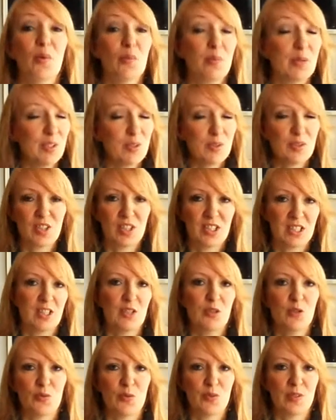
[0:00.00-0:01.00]
with your
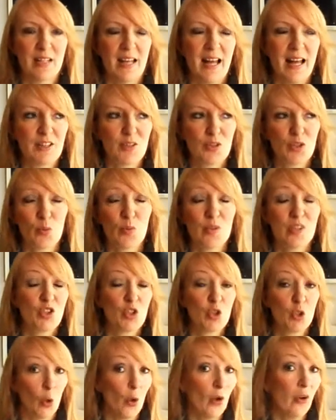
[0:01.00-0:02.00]
children and to
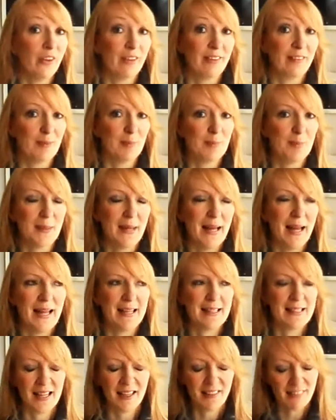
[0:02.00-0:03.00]
enjoy them.
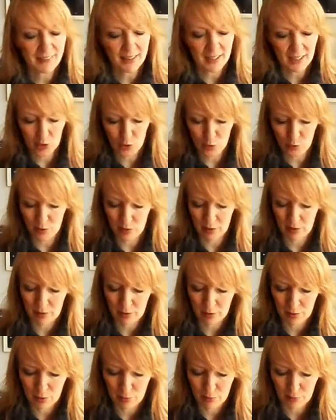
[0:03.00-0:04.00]
And I think you
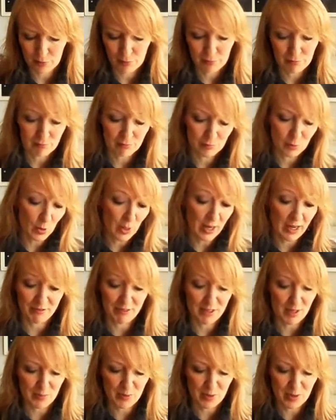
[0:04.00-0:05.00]

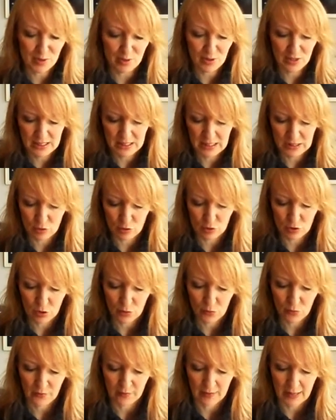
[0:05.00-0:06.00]
have the opportunity to
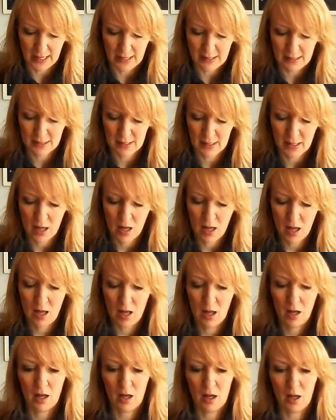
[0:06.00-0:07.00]
do that,
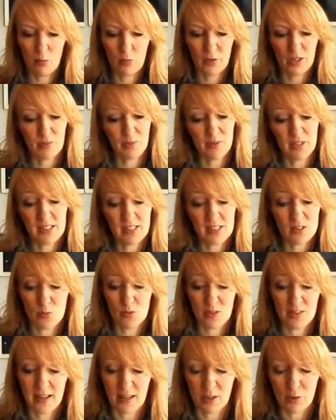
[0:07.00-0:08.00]
whether it is
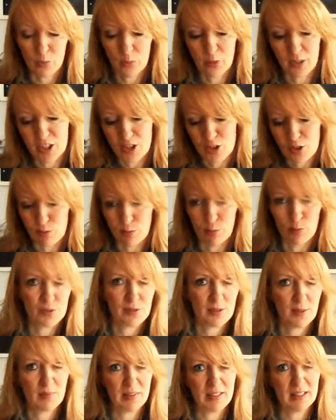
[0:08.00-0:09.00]
with decoration or
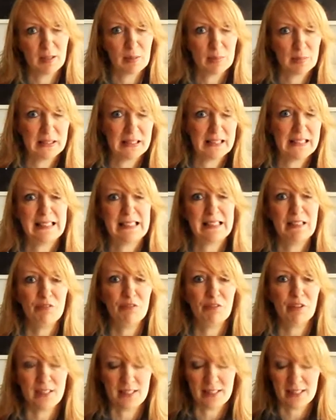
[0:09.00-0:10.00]
something completely
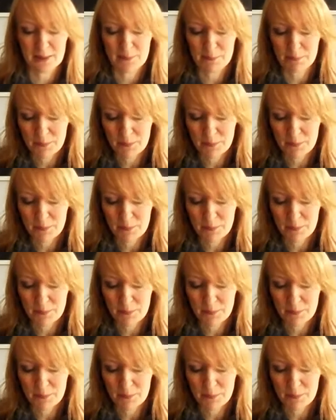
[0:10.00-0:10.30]
different.